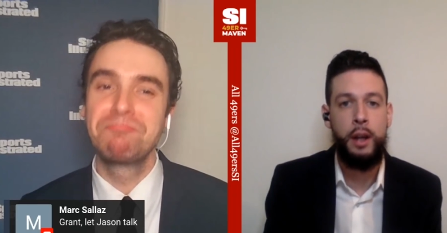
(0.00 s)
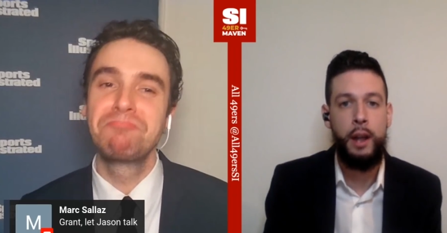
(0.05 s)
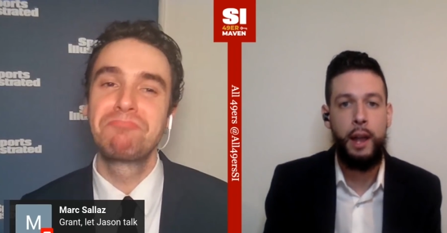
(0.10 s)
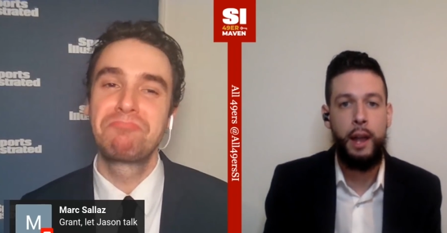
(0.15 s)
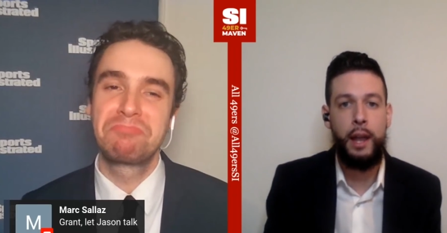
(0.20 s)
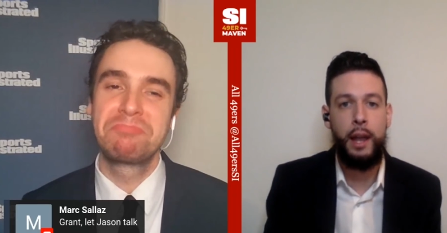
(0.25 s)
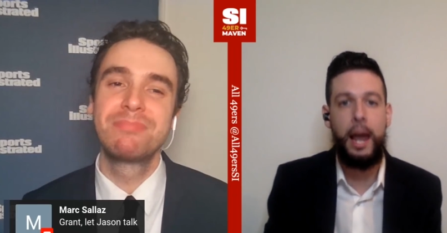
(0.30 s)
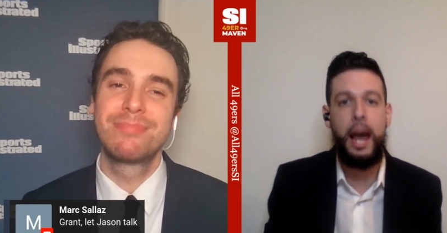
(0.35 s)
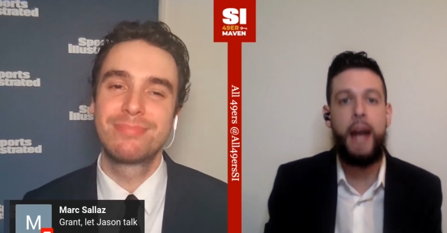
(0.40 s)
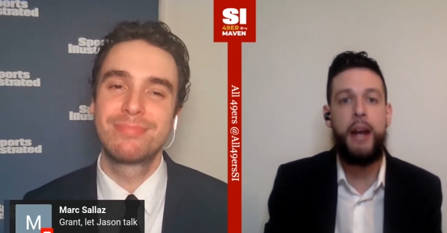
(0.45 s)

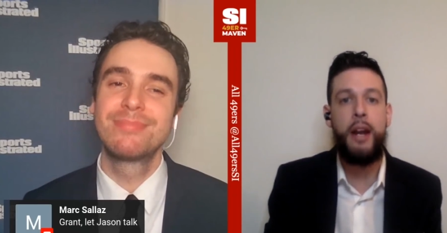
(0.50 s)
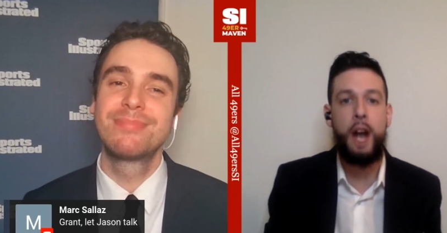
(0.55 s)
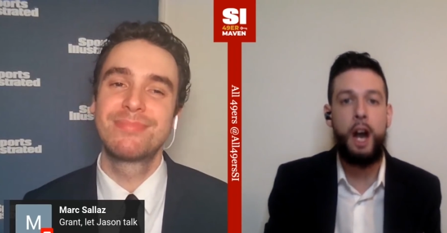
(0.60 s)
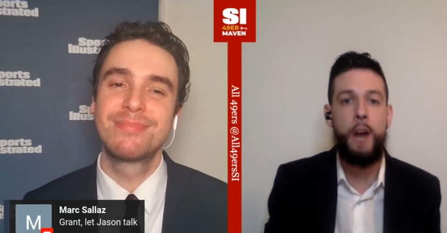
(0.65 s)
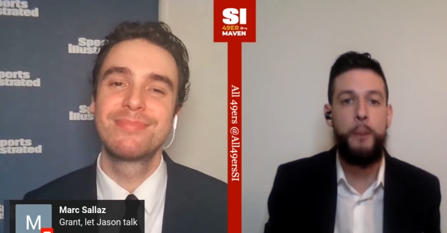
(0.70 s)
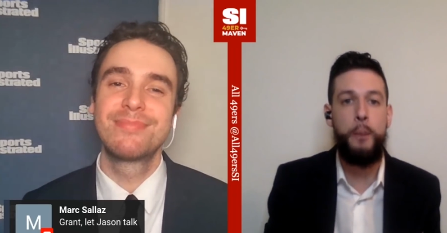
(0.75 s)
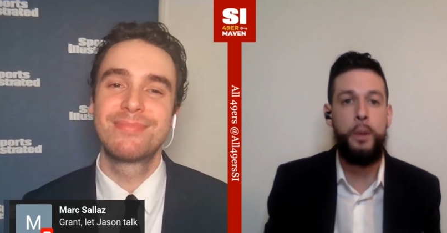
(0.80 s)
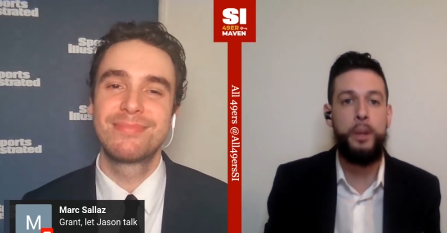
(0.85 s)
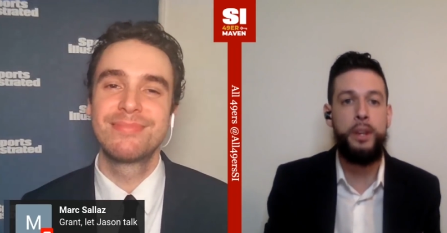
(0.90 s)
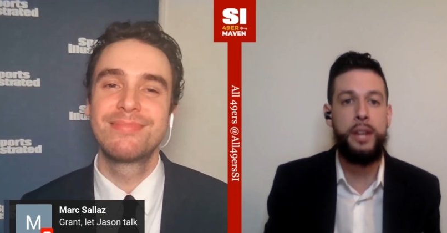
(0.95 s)
Speaker 1: line
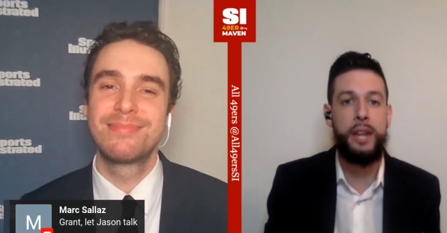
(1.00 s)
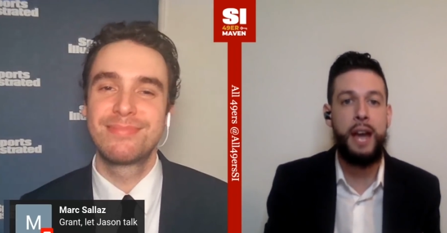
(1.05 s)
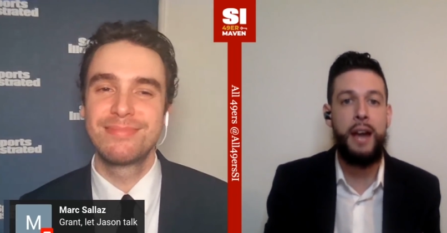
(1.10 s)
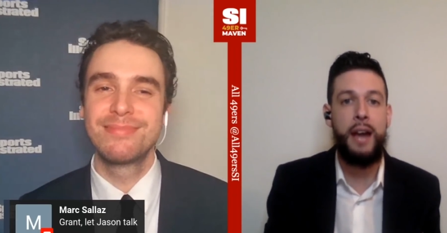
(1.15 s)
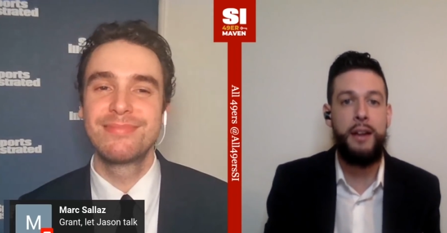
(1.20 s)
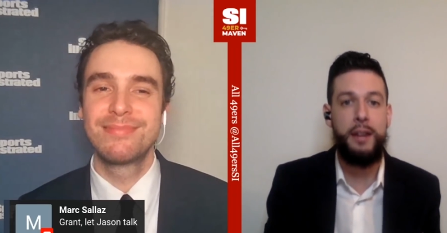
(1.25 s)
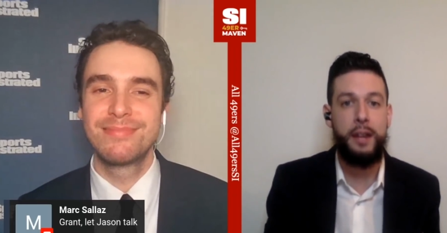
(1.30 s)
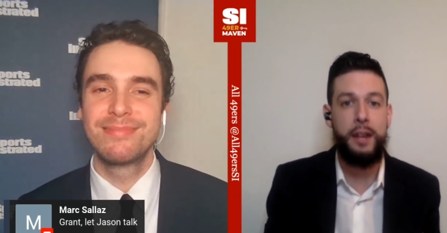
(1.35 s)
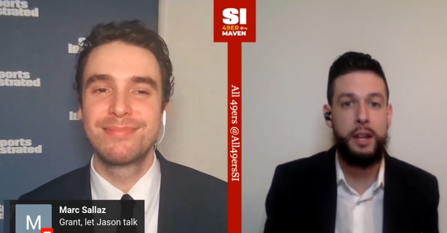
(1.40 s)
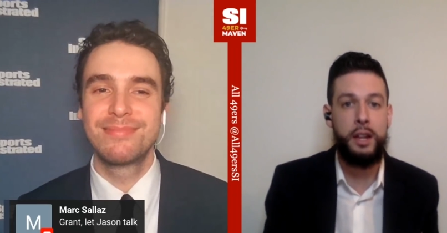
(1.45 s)
up with the
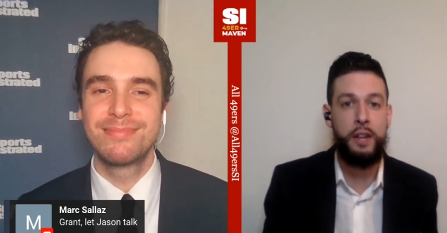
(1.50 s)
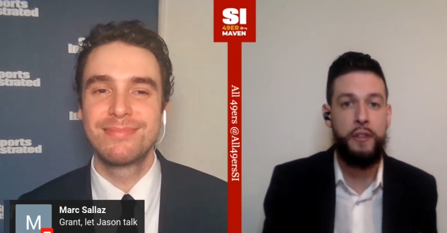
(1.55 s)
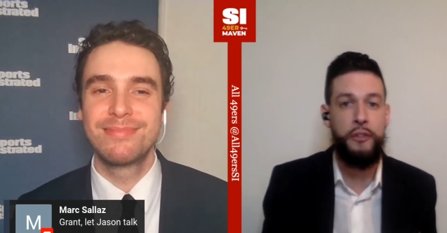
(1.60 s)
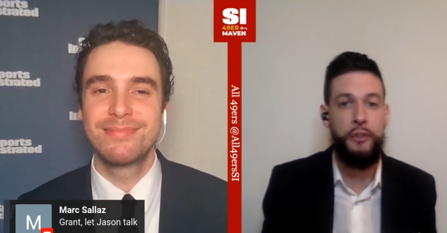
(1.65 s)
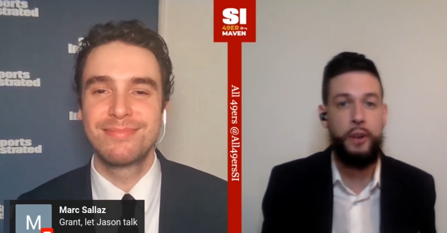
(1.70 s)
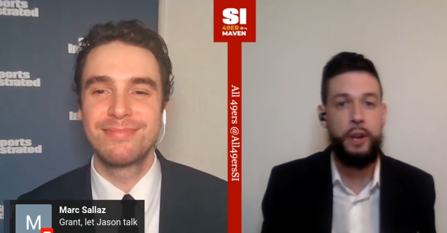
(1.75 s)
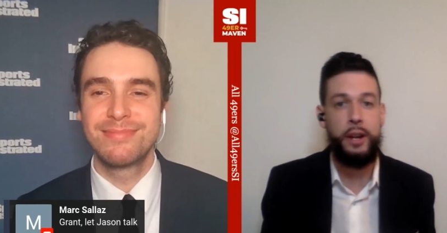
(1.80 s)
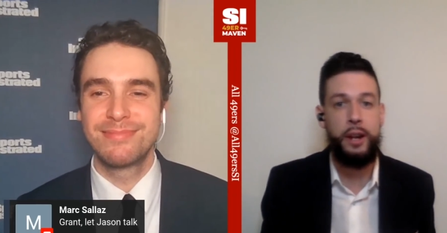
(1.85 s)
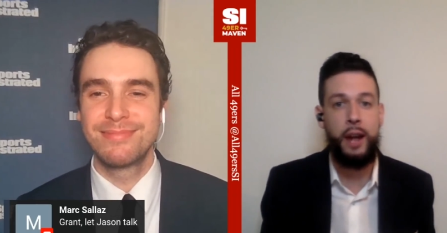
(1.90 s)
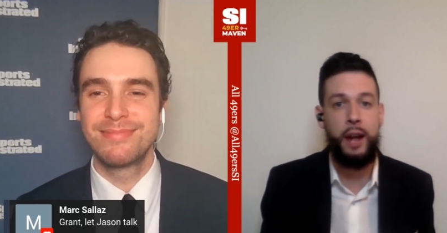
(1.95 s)
idea that the
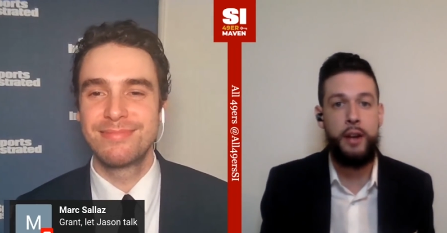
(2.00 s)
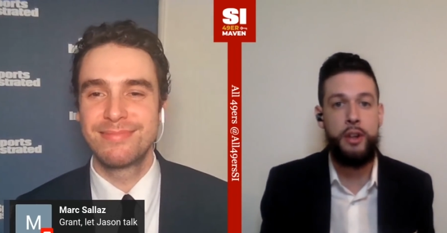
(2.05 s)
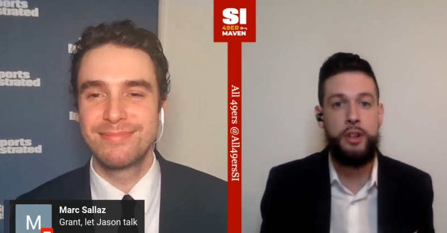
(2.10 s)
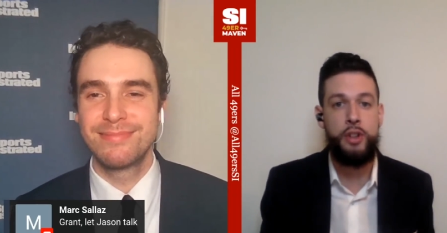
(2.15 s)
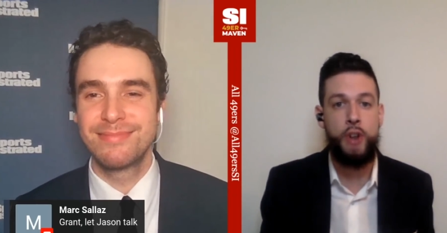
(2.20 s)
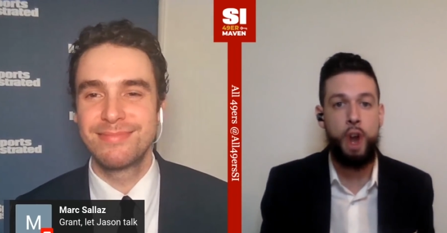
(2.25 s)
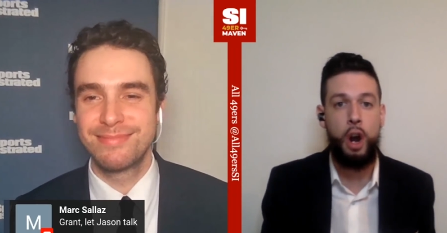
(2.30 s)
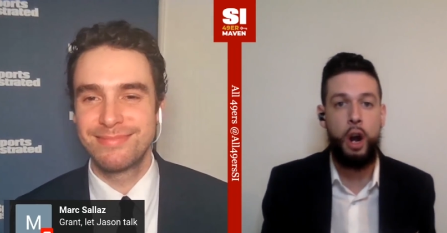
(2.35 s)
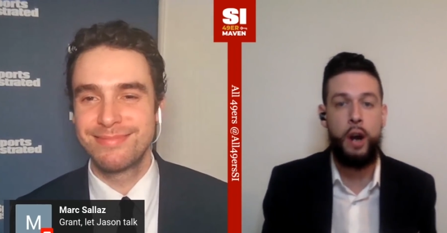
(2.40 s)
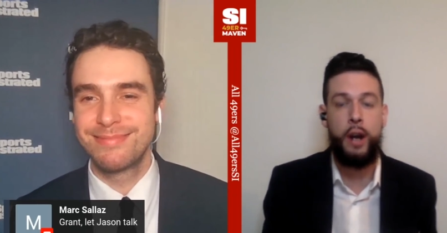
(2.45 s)

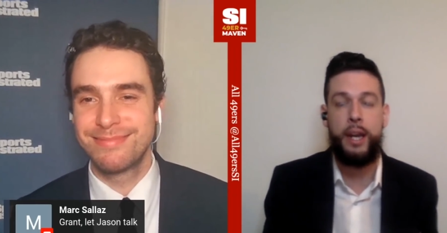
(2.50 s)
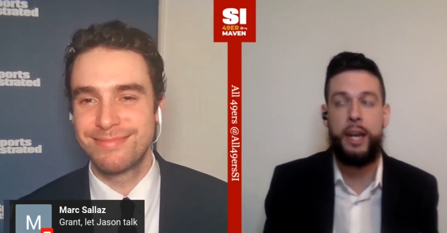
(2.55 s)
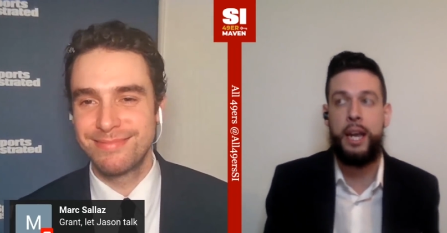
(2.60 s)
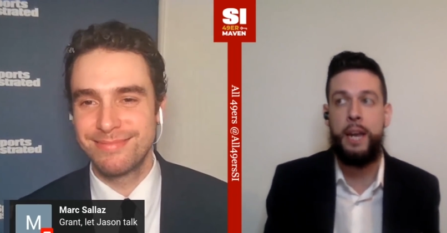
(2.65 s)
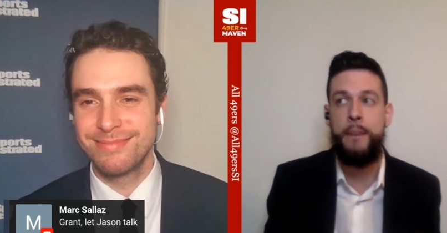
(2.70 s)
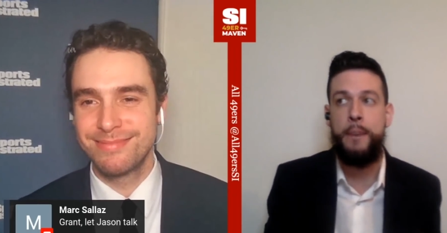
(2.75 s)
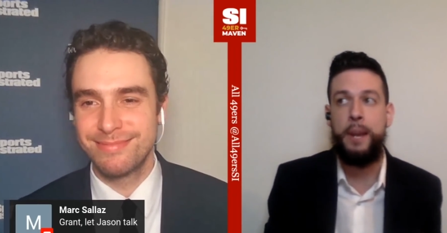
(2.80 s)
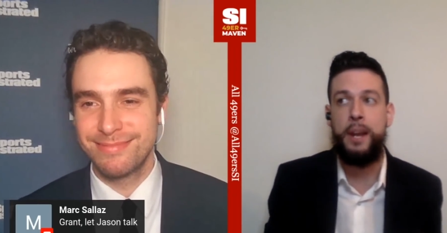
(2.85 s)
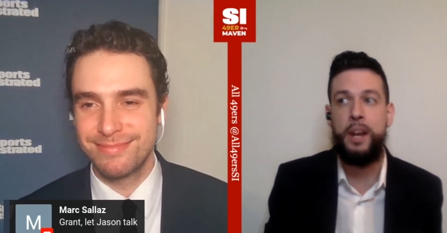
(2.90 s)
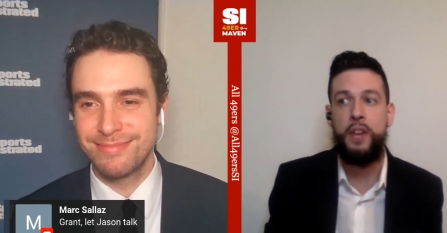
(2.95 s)
49ers are
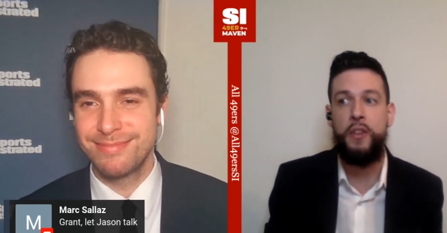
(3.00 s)
keeping his